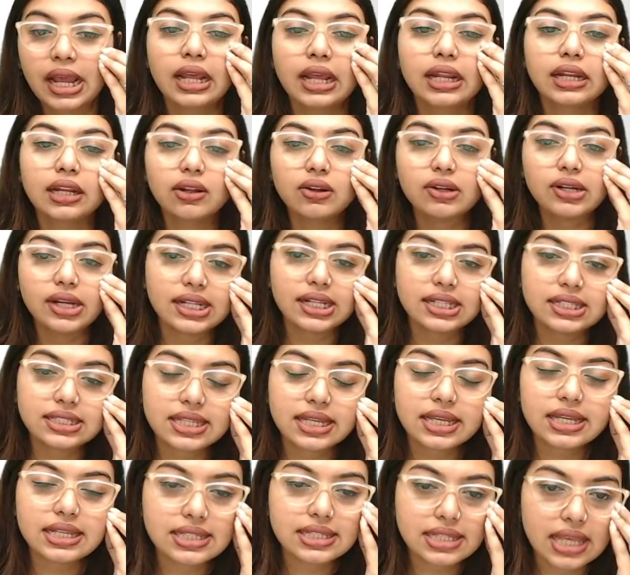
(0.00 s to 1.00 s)
Now, let's
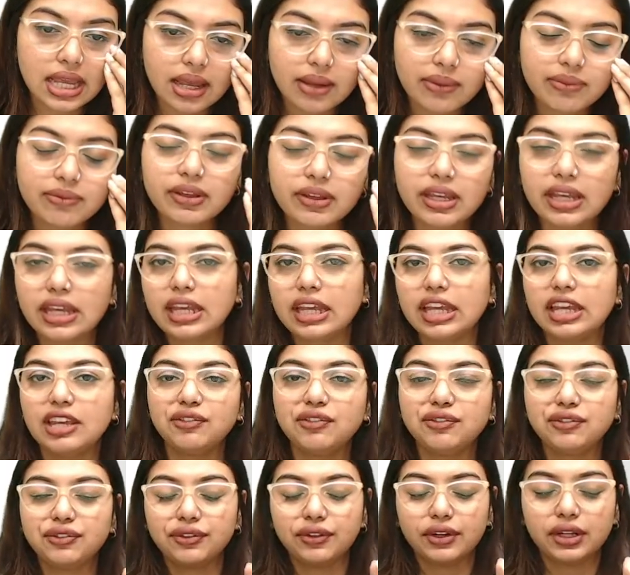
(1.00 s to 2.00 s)
say same way,
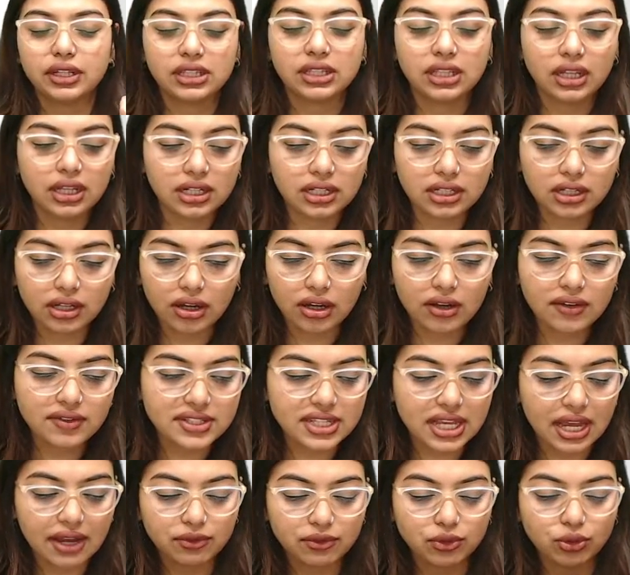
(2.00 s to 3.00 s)
if the nerves
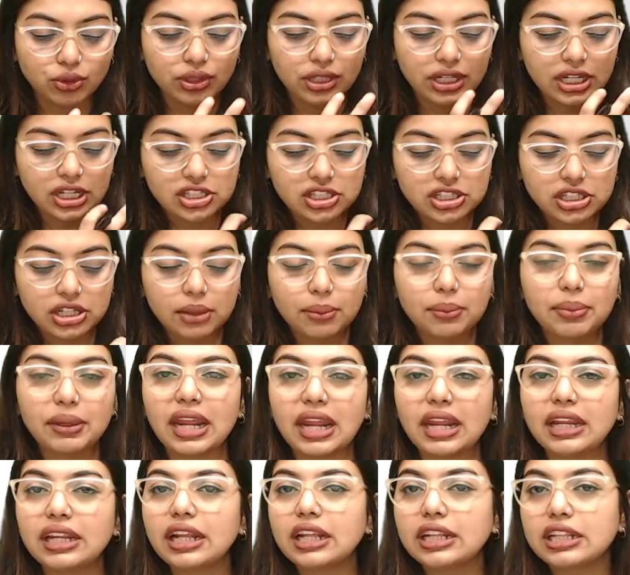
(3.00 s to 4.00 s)
have to reach the
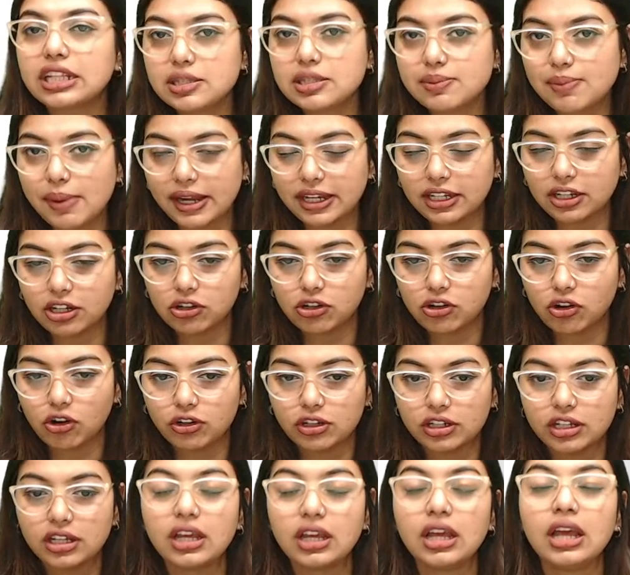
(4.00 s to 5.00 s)
brain and the spinal cord.
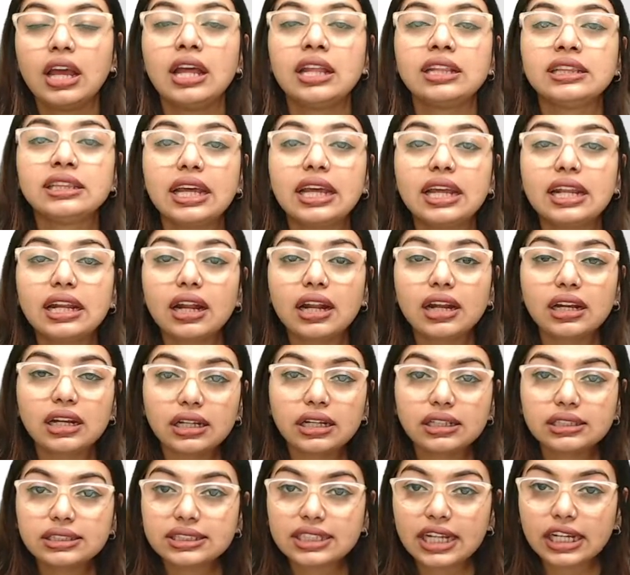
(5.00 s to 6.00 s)
there are a
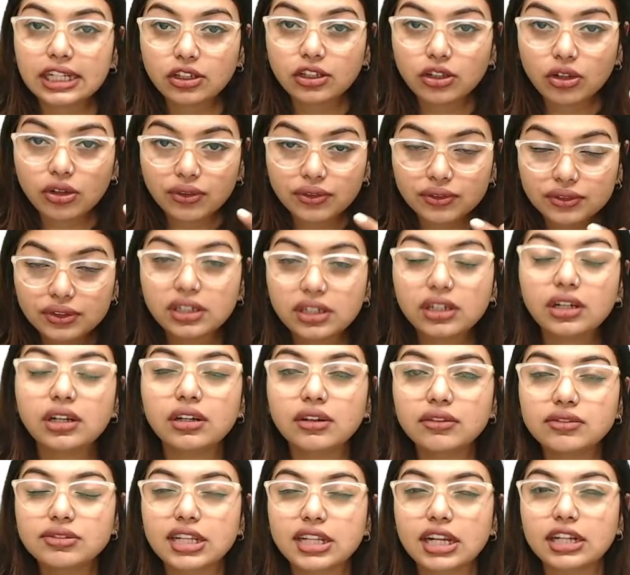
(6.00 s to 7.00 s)
set of
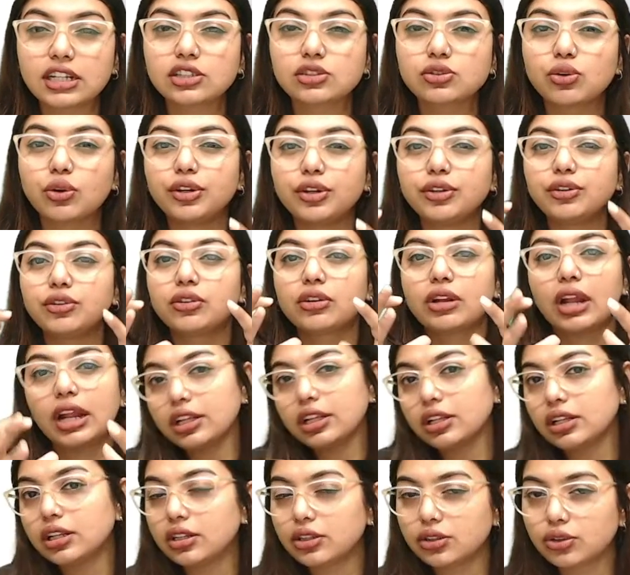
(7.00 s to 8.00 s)
nerves that is going to
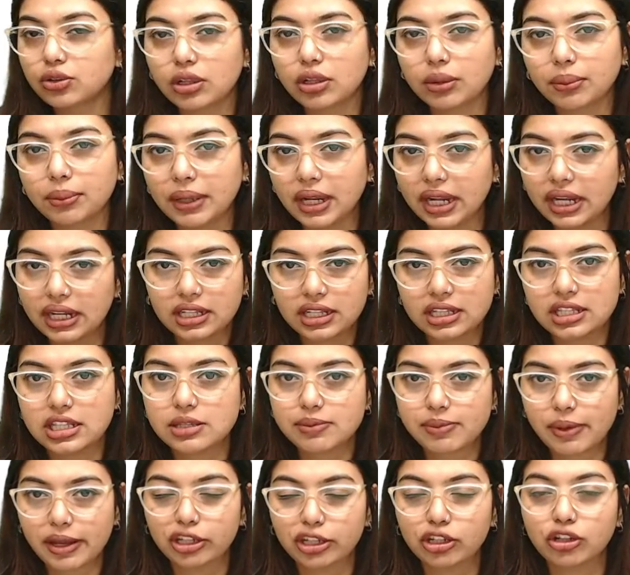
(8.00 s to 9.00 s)
run to the brain and the
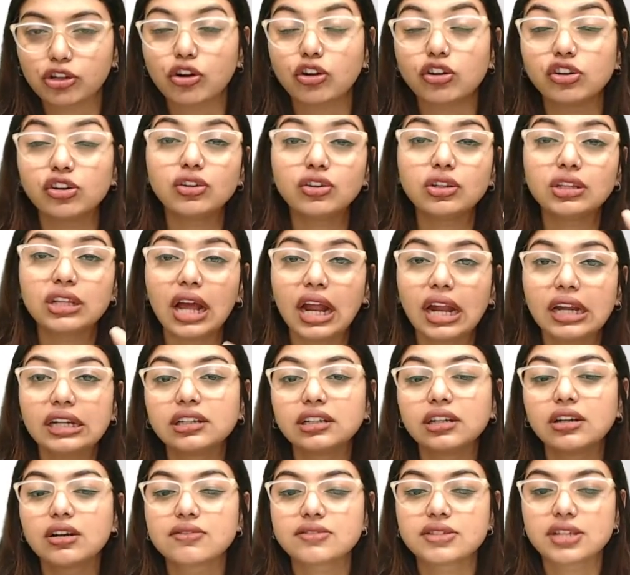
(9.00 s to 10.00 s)
spinal cord. Now that
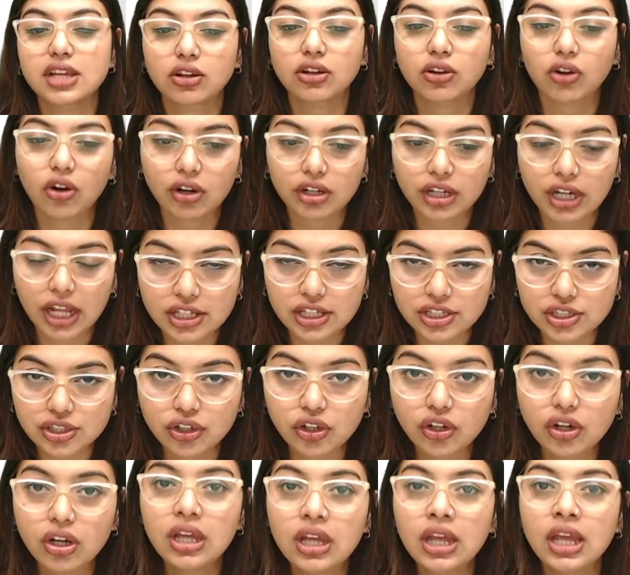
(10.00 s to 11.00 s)
nerves are called as
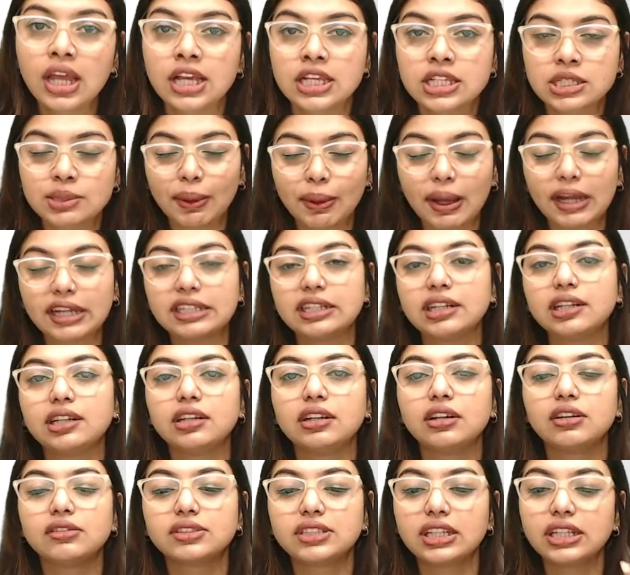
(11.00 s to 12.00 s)
your spinal
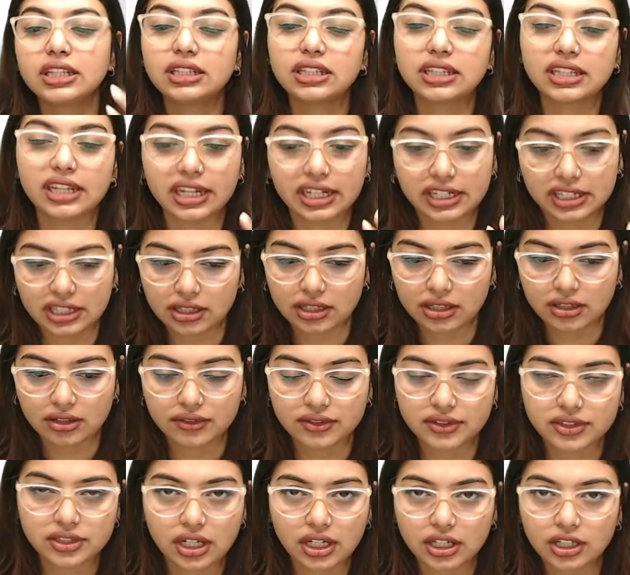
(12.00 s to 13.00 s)
nerves and cranial
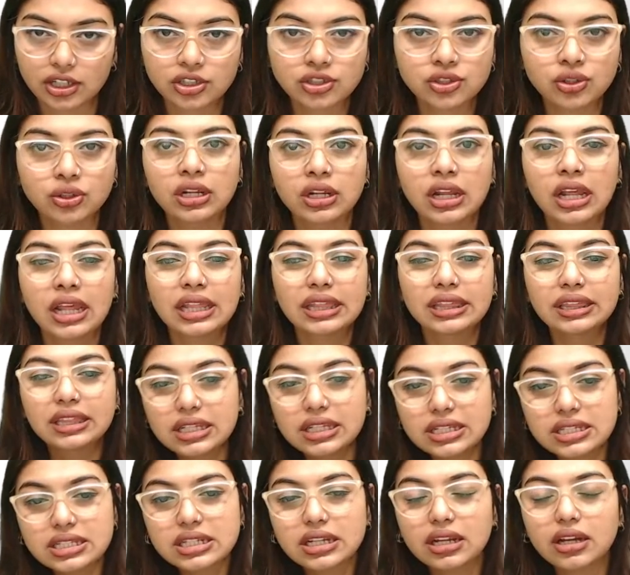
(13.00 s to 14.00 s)
nerves. Understood?
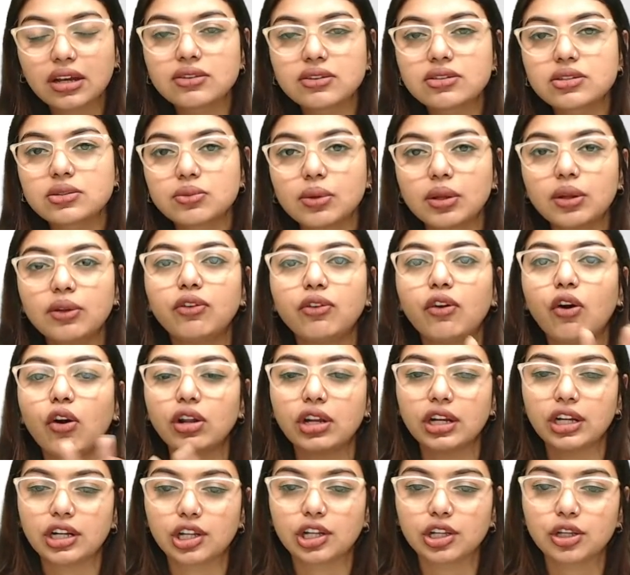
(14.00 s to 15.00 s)
These nerves will fall
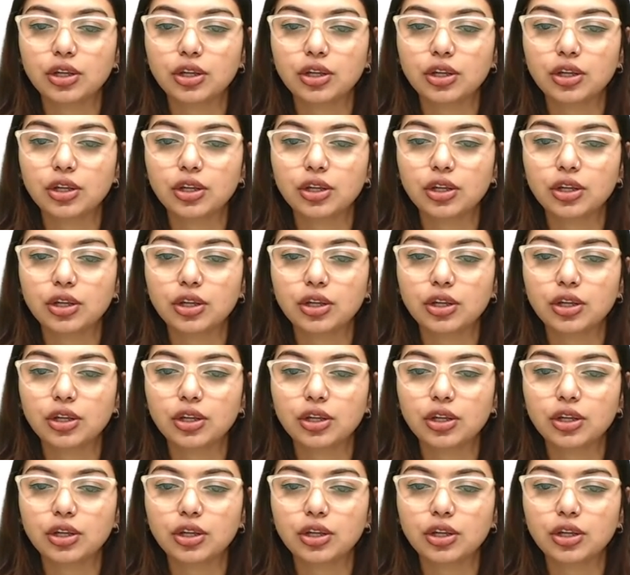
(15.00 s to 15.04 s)
under your